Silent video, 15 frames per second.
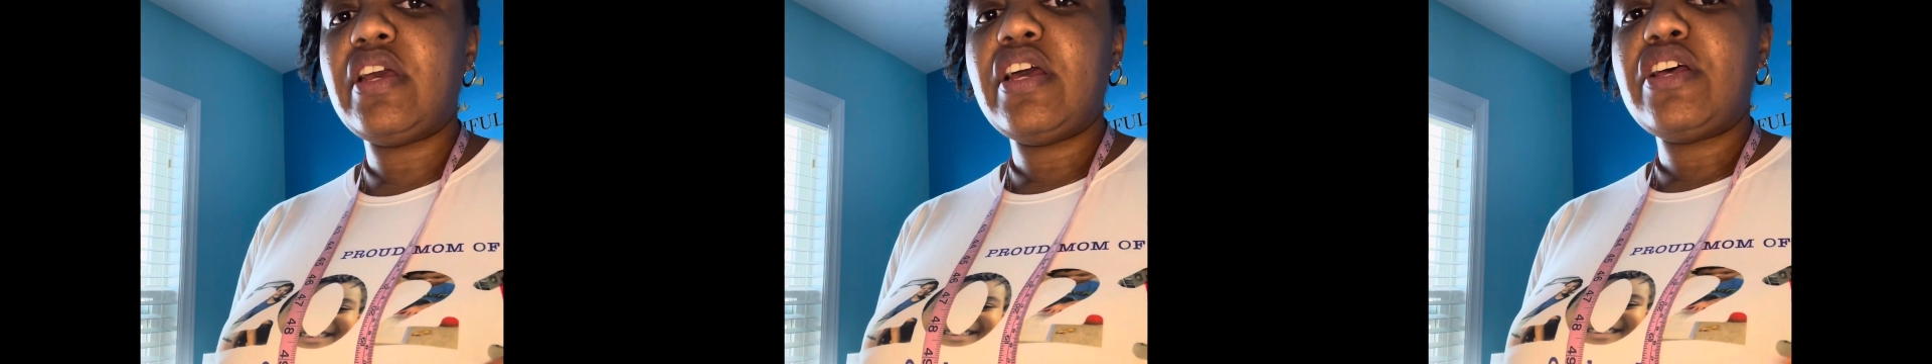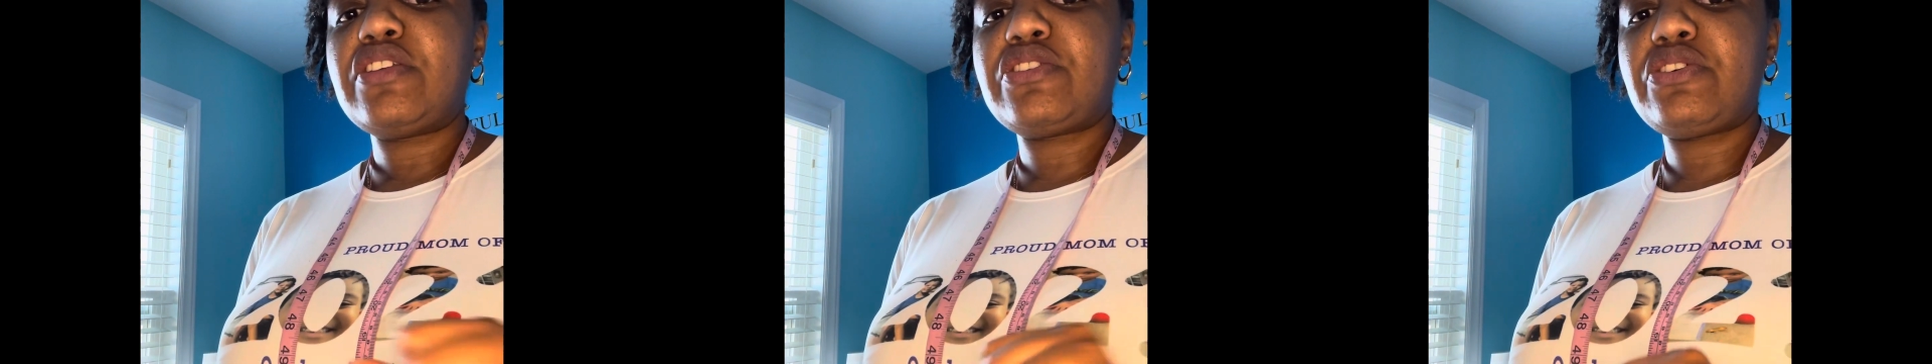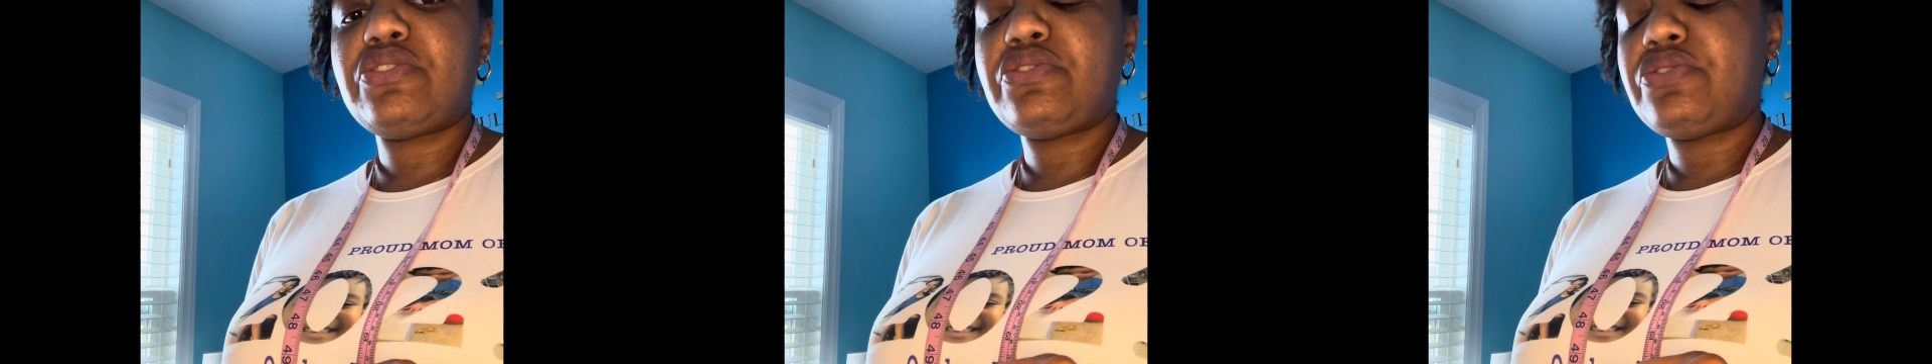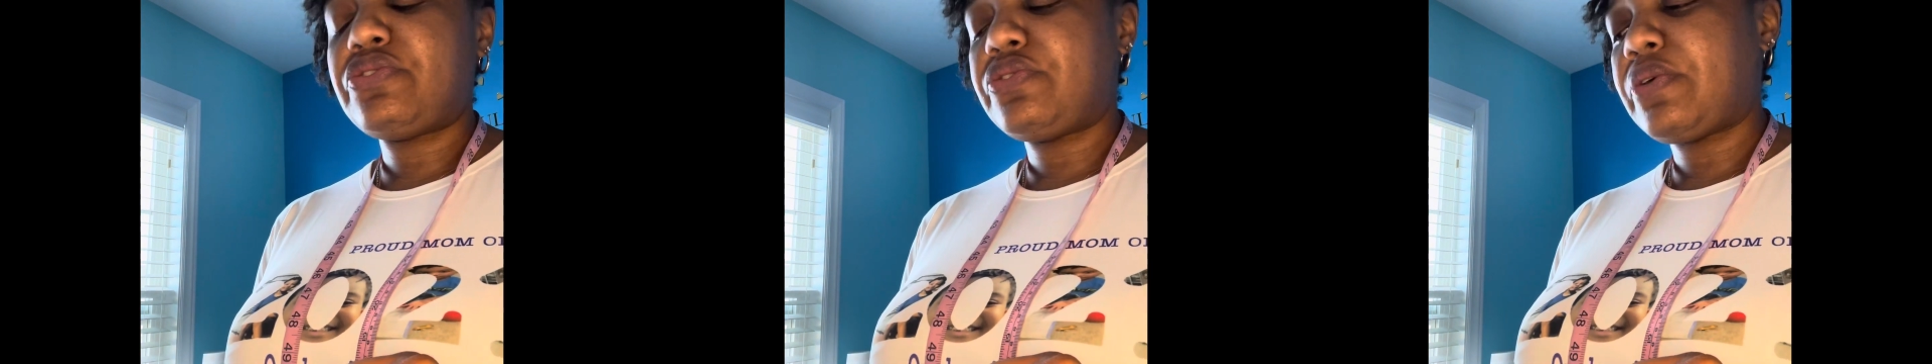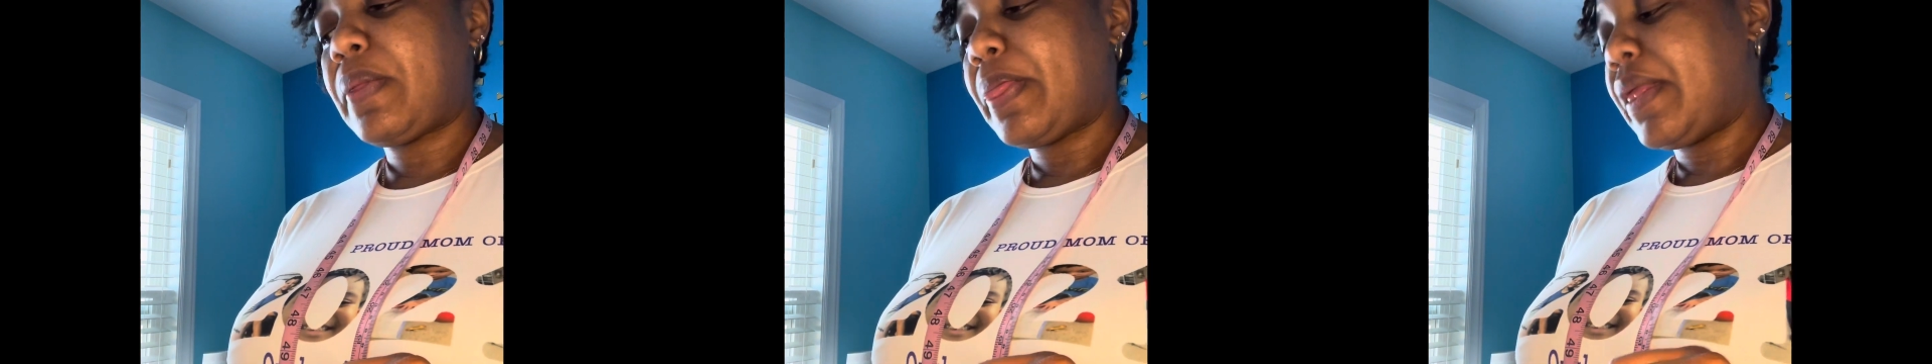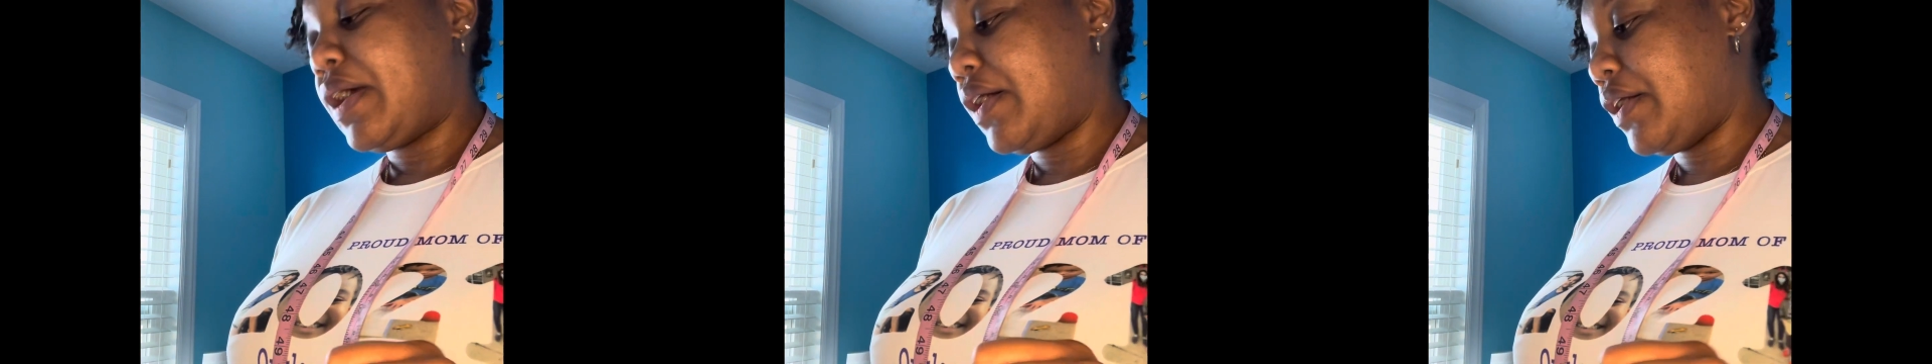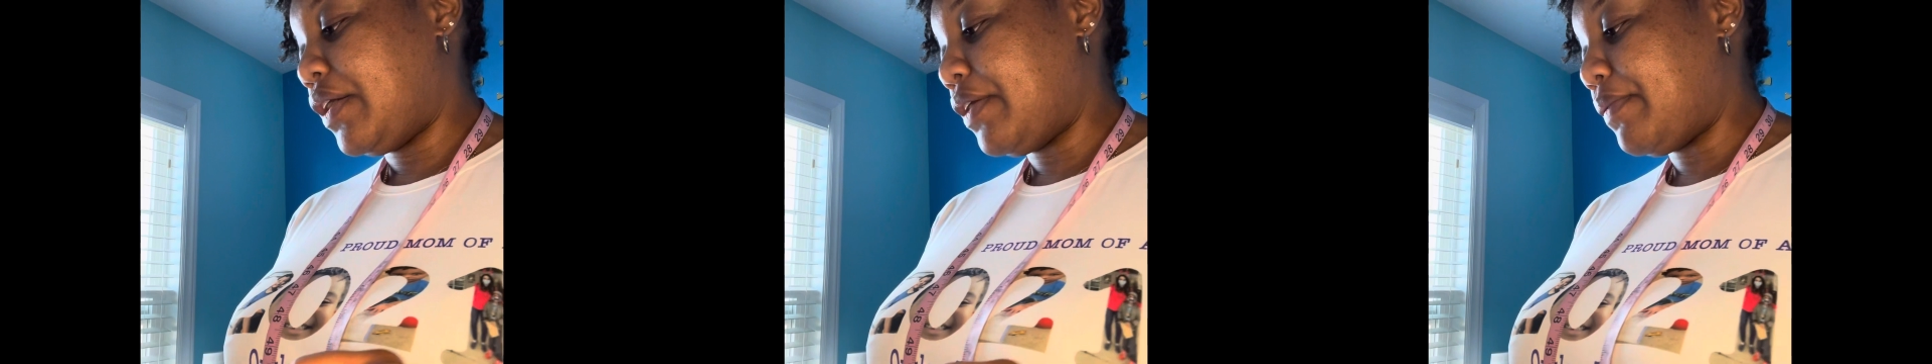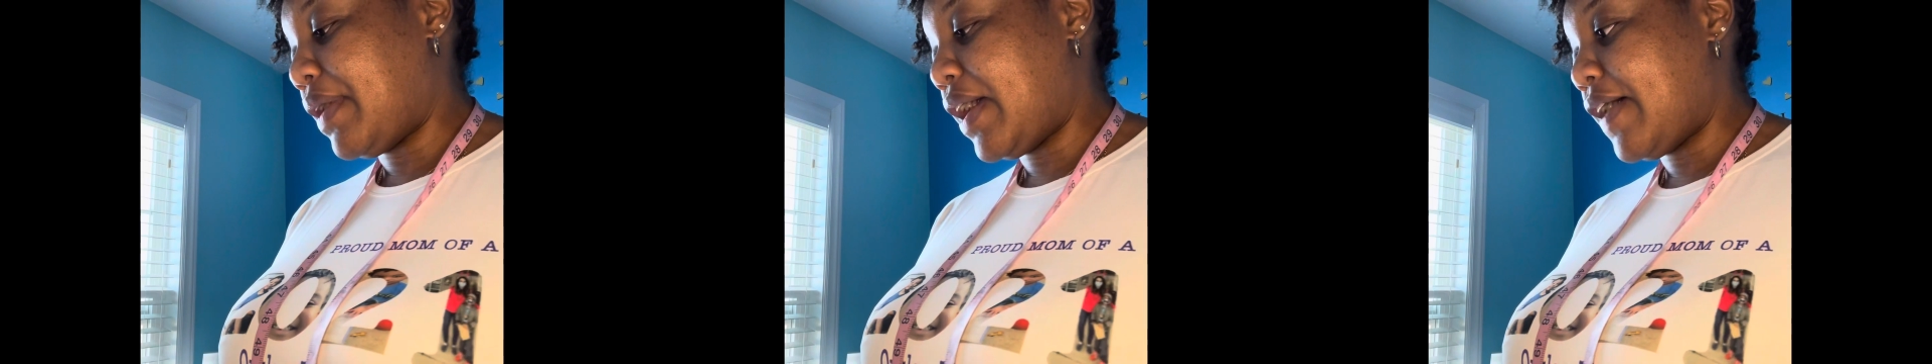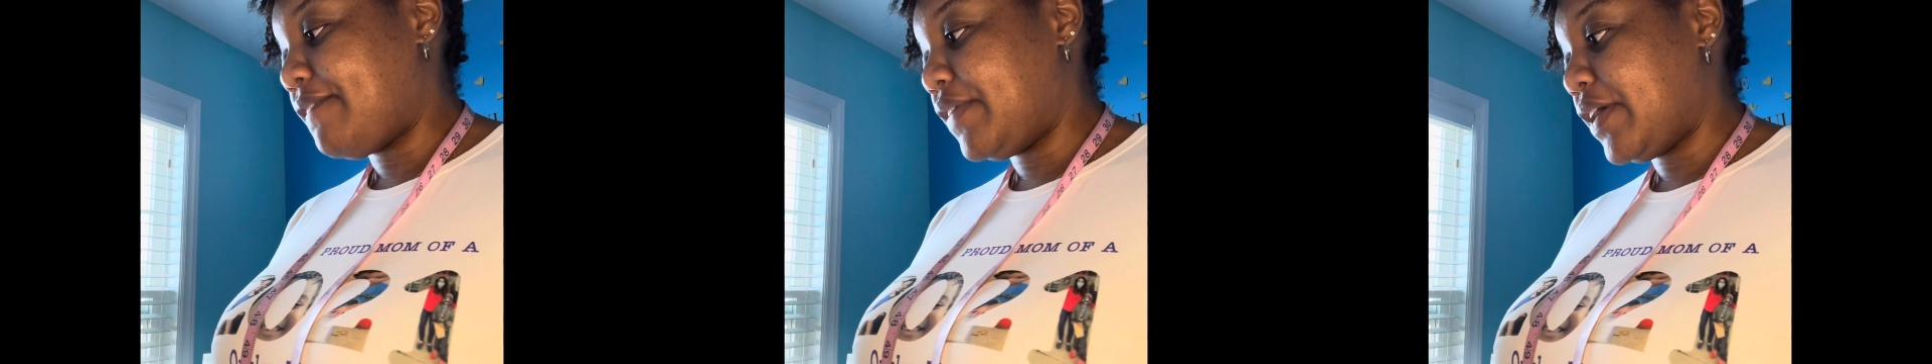So I have the